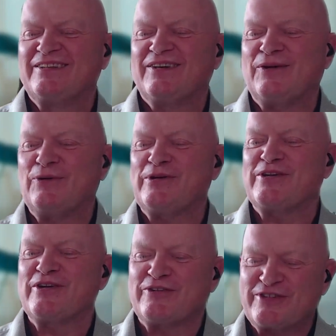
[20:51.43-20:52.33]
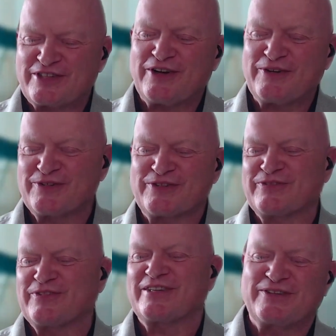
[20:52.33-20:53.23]
all your results
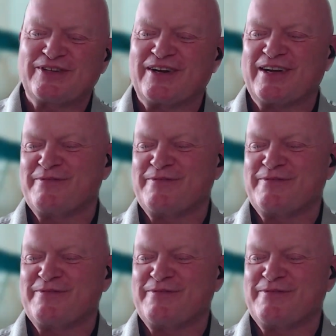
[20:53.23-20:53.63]
with all your